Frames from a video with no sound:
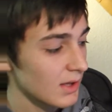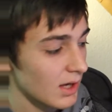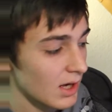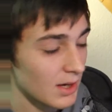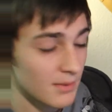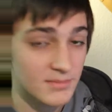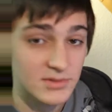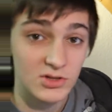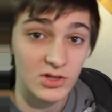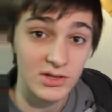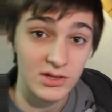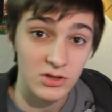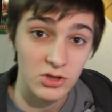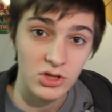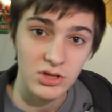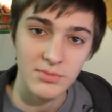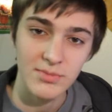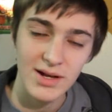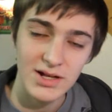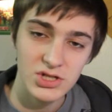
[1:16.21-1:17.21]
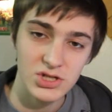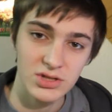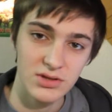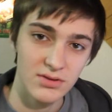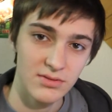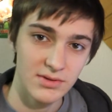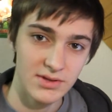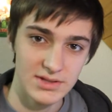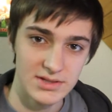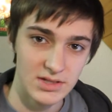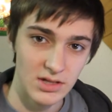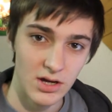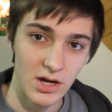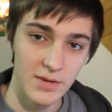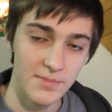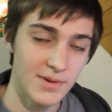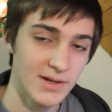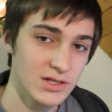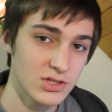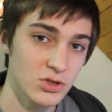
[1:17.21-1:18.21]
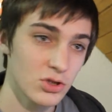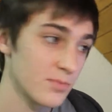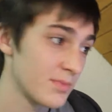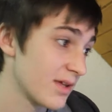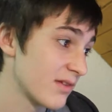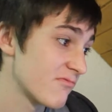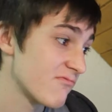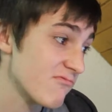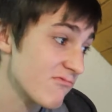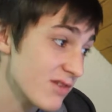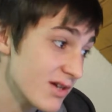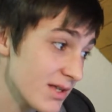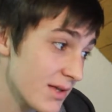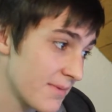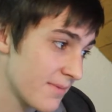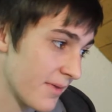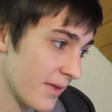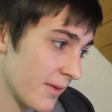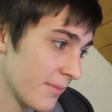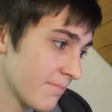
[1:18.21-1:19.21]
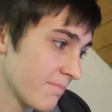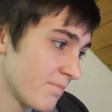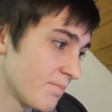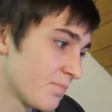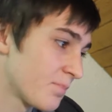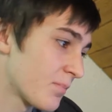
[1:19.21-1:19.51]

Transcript: Um, so you can imagine this iPad 2 being really thin.